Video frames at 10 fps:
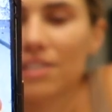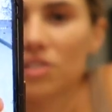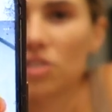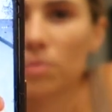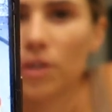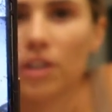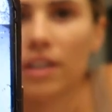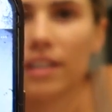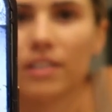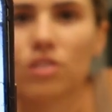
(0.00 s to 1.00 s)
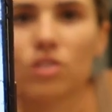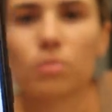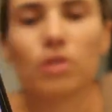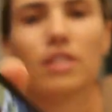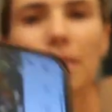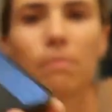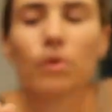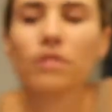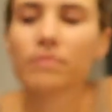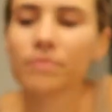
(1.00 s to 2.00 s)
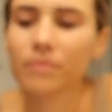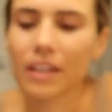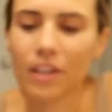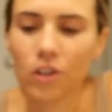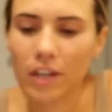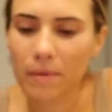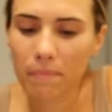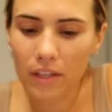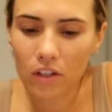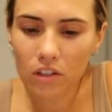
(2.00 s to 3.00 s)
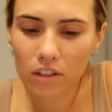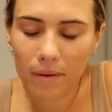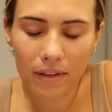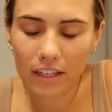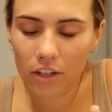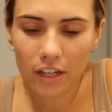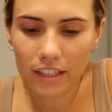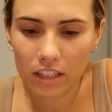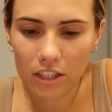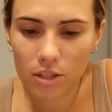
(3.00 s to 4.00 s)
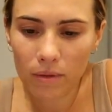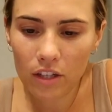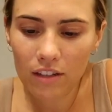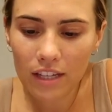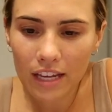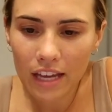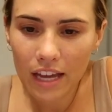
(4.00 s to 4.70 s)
Super good and super simple. Like a great meal, I mean a great lunch meal.